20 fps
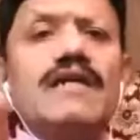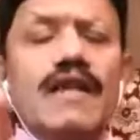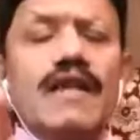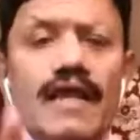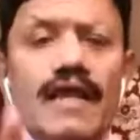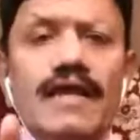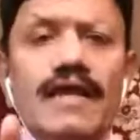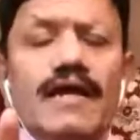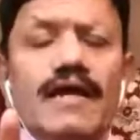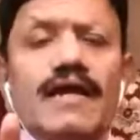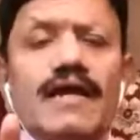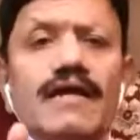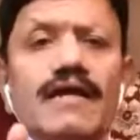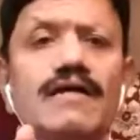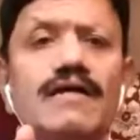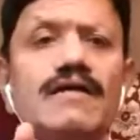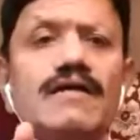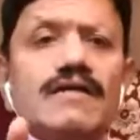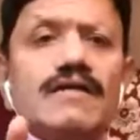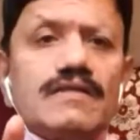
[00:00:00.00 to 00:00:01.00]
link.
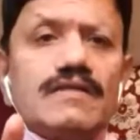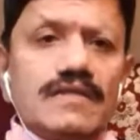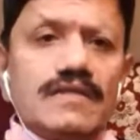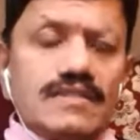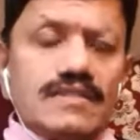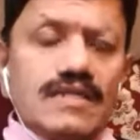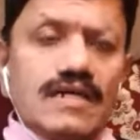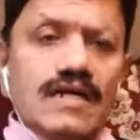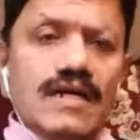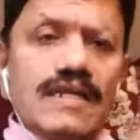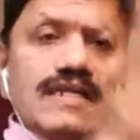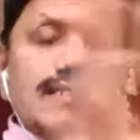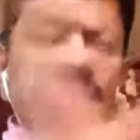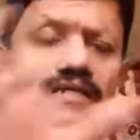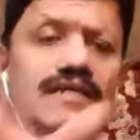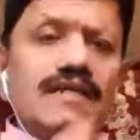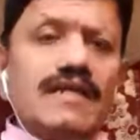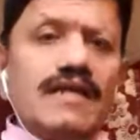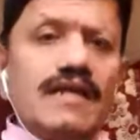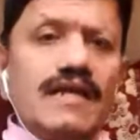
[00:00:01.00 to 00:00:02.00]
It is the
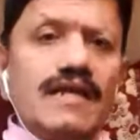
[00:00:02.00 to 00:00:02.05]
connecting